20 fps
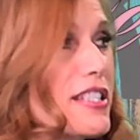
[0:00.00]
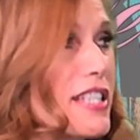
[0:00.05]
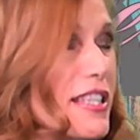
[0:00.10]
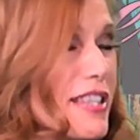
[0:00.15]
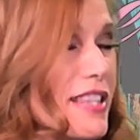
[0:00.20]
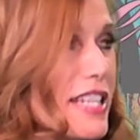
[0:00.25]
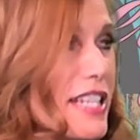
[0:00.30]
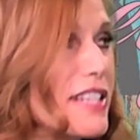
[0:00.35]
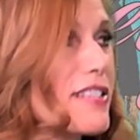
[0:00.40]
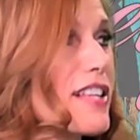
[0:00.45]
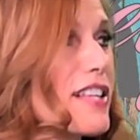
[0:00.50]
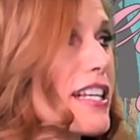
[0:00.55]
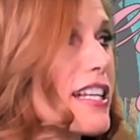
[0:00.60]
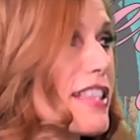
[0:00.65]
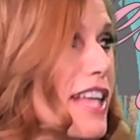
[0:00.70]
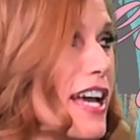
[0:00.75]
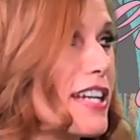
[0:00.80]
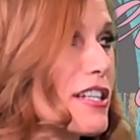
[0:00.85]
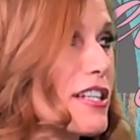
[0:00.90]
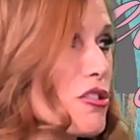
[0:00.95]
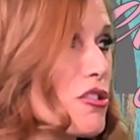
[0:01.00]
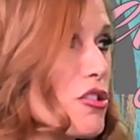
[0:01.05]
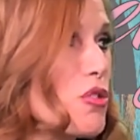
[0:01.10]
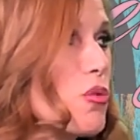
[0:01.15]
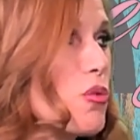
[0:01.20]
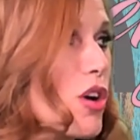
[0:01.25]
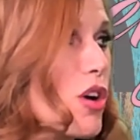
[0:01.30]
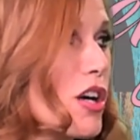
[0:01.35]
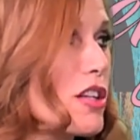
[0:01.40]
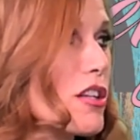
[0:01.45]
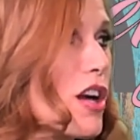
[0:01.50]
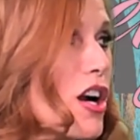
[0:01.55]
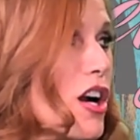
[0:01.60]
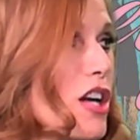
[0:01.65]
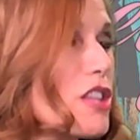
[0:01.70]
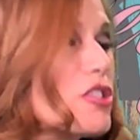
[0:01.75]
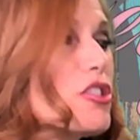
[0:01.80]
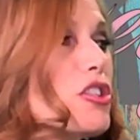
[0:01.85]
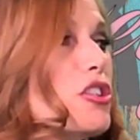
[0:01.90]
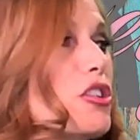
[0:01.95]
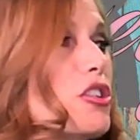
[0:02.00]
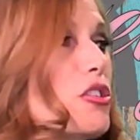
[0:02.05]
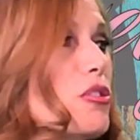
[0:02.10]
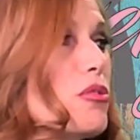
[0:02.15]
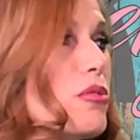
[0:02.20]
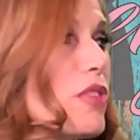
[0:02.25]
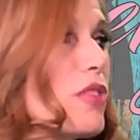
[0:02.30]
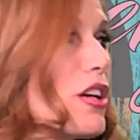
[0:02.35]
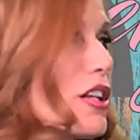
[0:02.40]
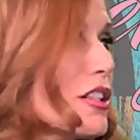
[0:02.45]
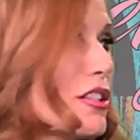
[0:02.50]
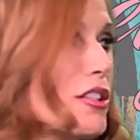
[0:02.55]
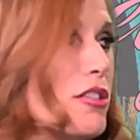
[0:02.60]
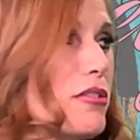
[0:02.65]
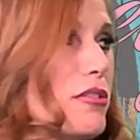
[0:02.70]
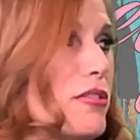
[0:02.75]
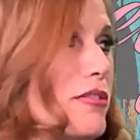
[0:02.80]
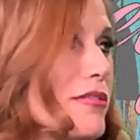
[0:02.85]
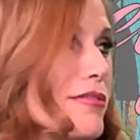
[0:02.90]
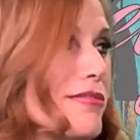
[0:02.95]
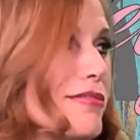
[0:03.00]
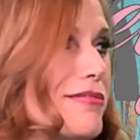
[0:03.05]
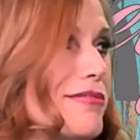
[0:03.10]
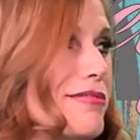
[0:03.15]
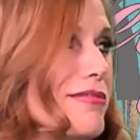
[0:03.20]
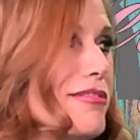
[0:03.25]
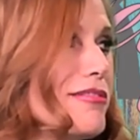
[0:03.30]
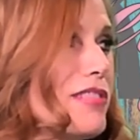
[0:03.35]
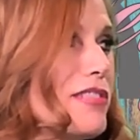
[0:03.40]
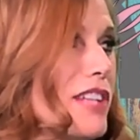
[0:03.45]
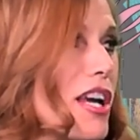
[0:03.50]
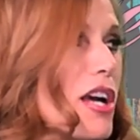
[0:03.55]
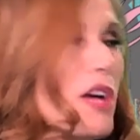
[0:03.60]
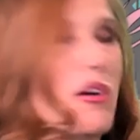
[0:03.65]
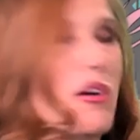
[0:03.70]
and things like that as you are, or are you? No,